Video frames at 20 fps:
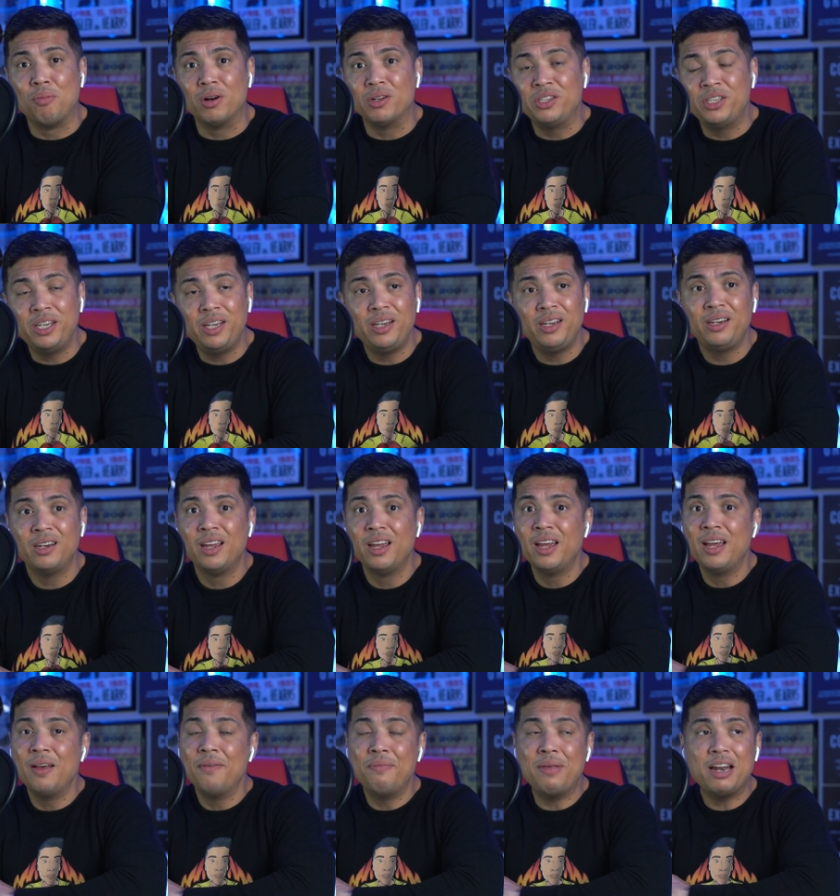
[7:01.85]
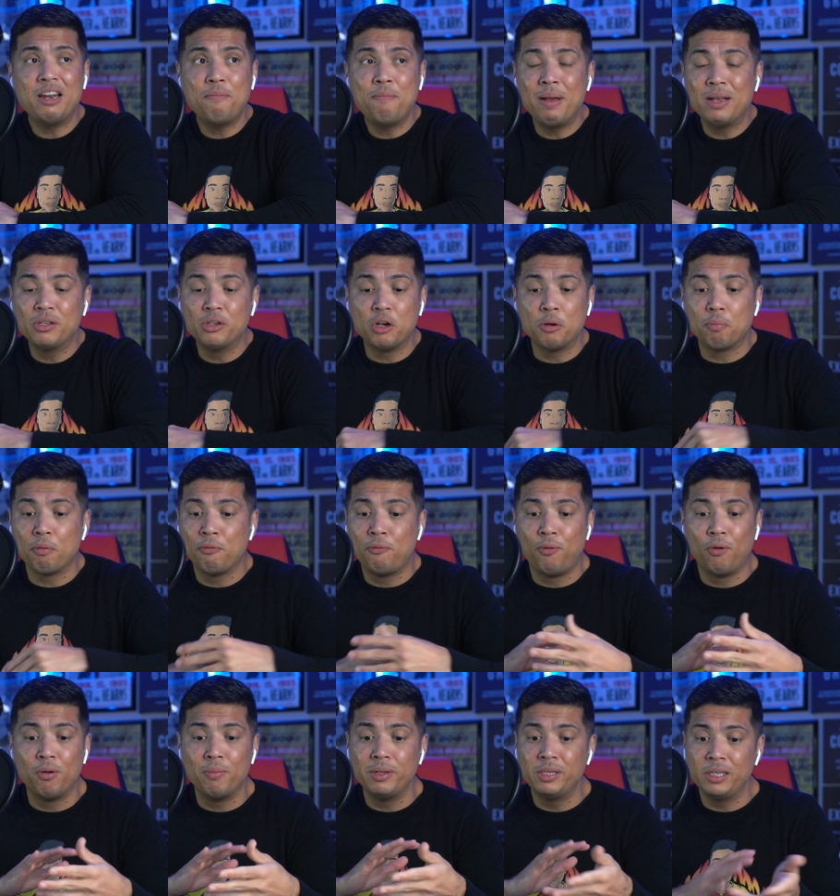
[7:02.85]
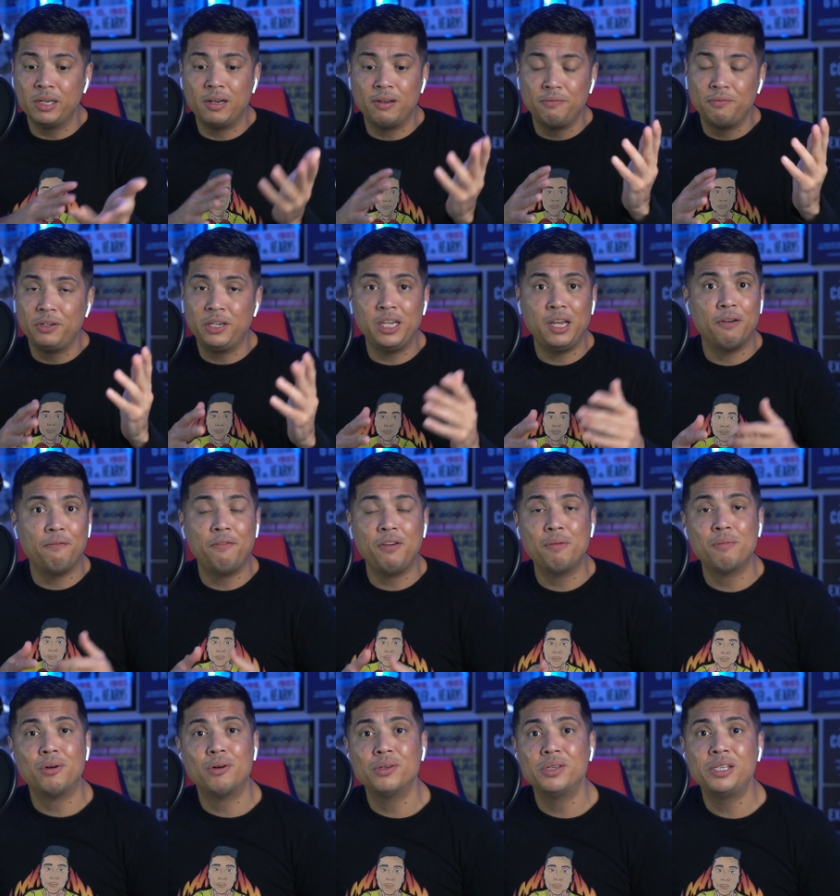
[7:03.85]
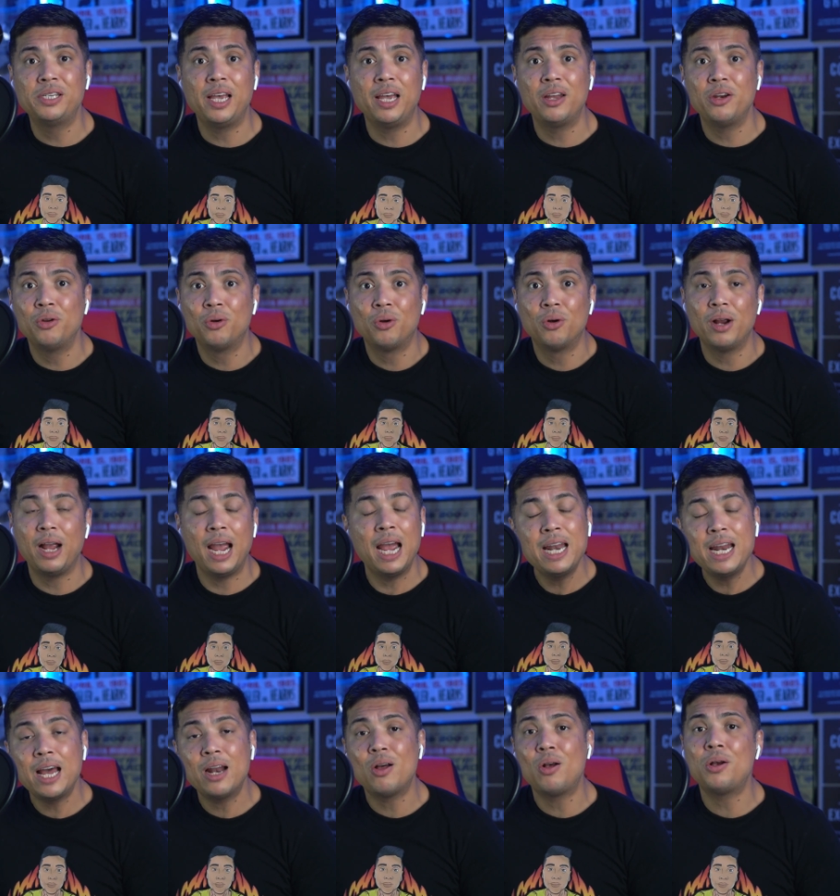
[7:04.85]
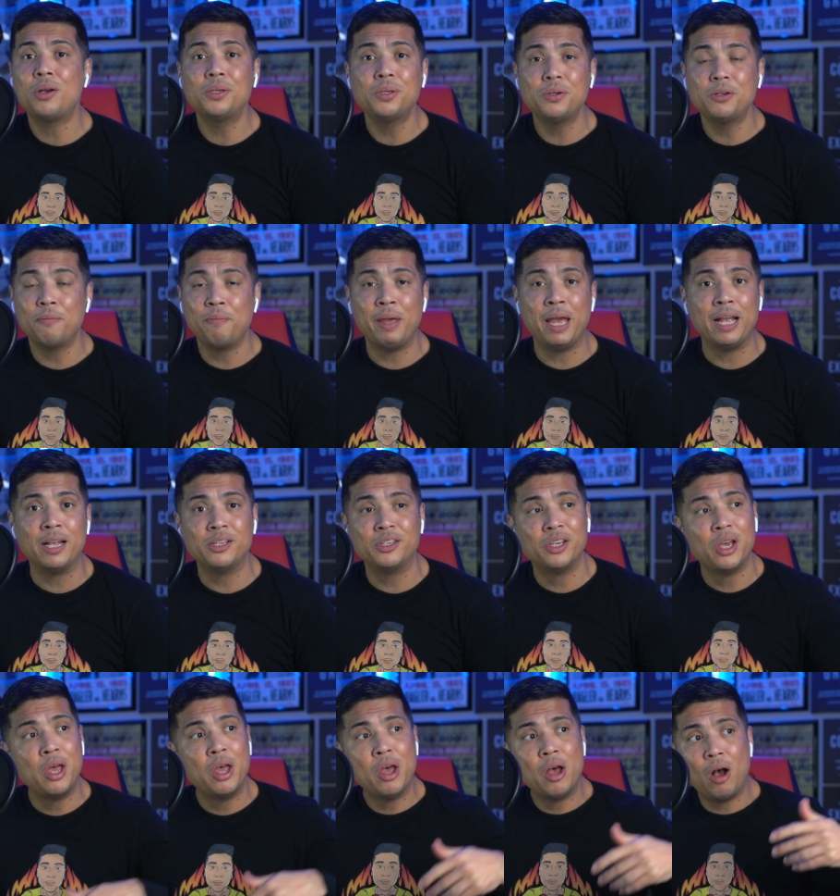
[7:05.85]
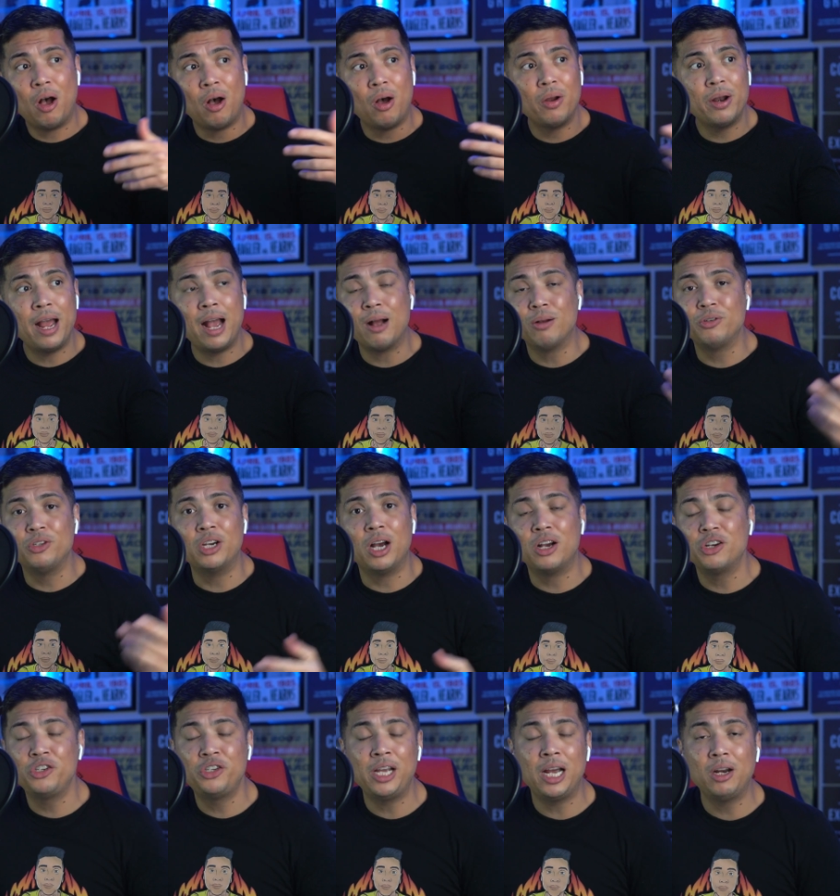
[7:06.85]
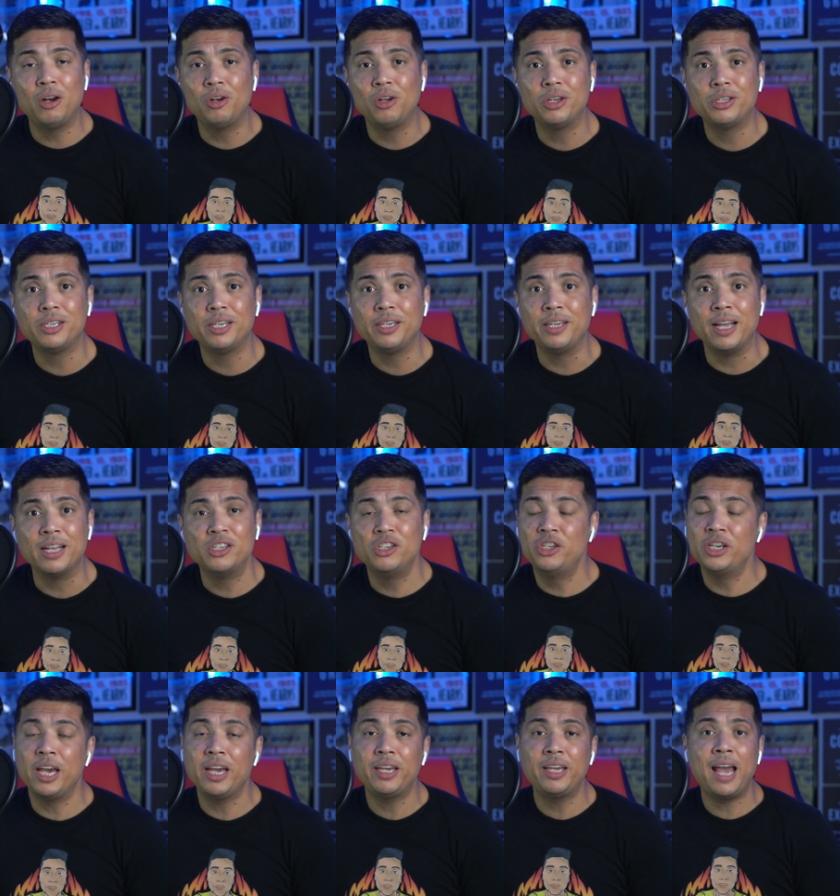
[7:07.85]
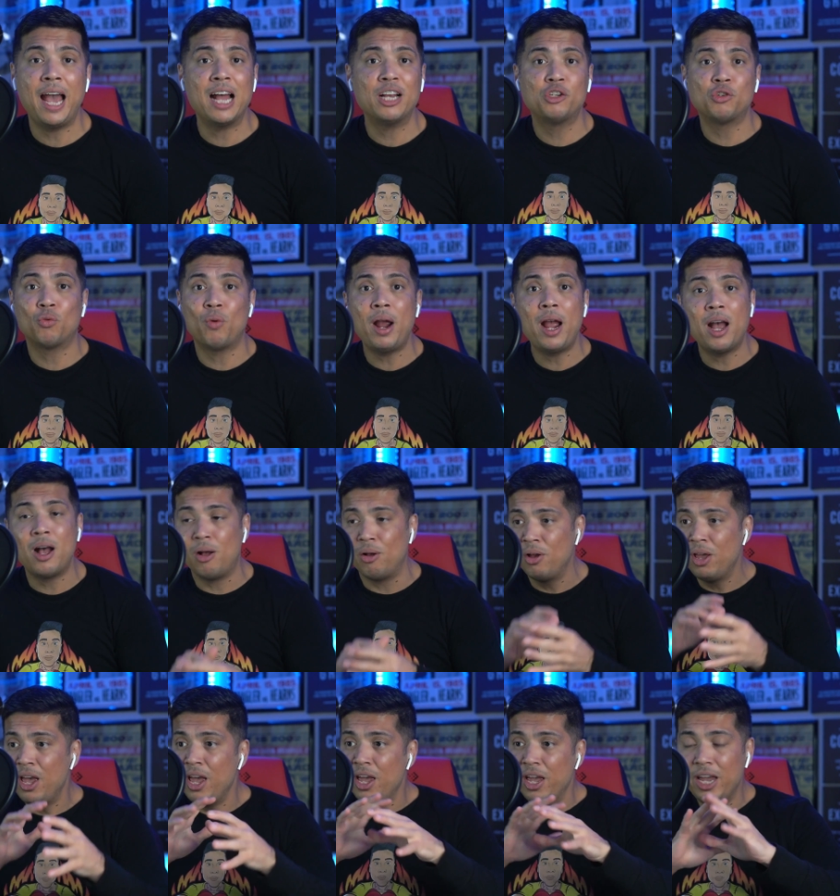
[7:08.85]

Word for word: Martin, that depends on the performance of Teofimo and Sandor, and that also depends on how Josh Taylor looks against Jake Catterall.